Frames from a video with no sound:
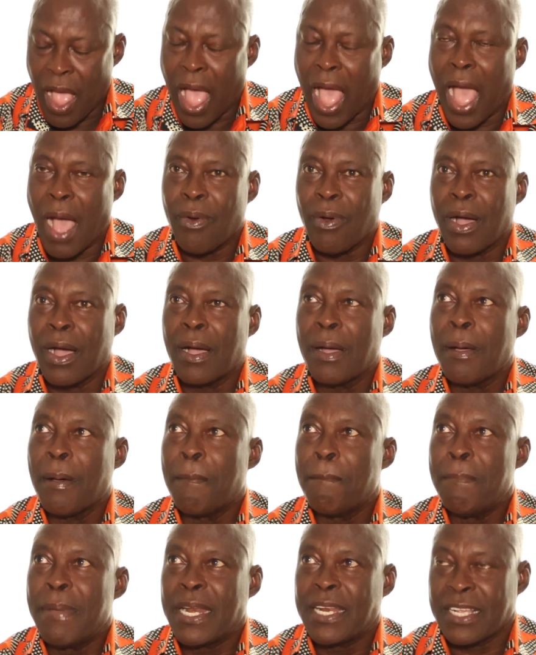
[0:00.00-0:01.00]
our
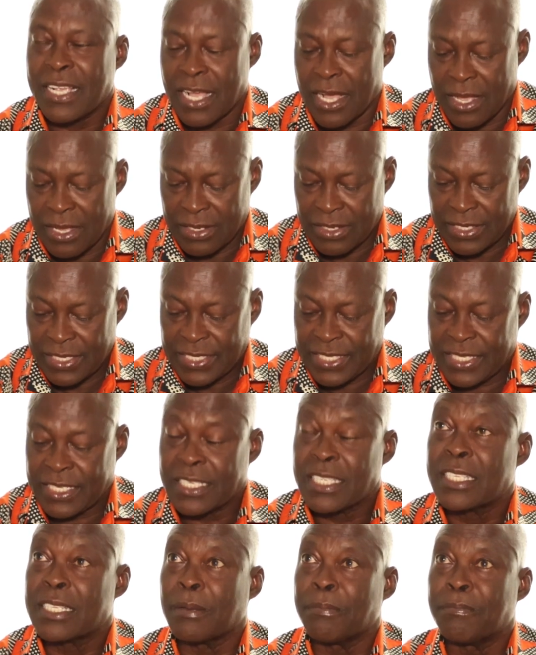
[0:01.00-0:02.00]
medical
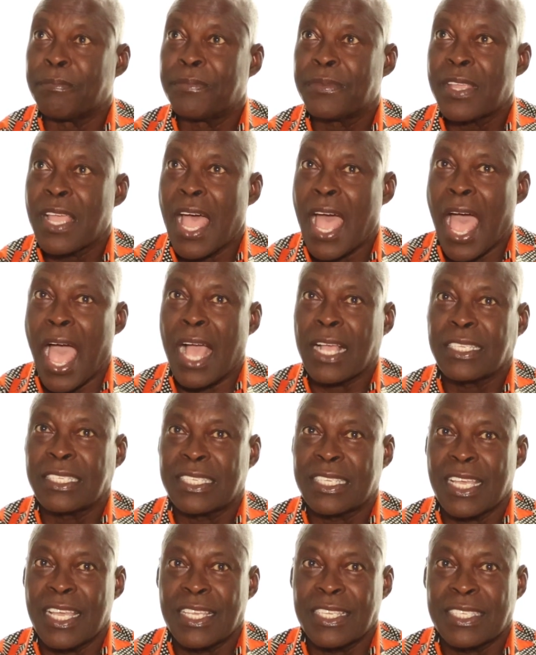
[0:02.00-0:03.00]
system:
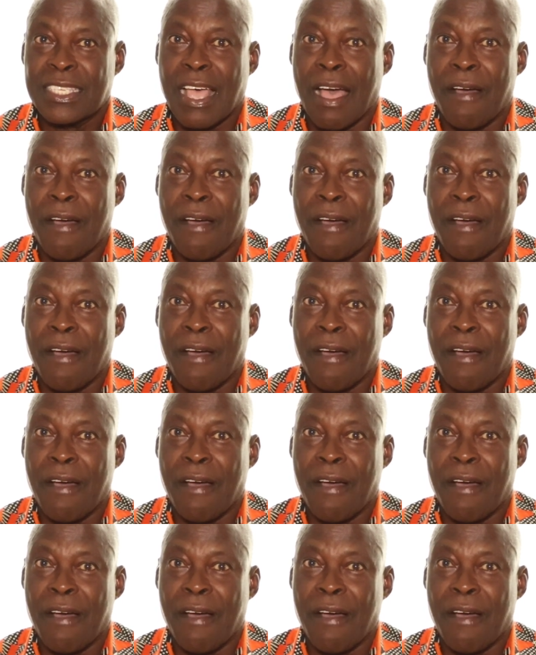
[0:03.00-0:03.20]
access,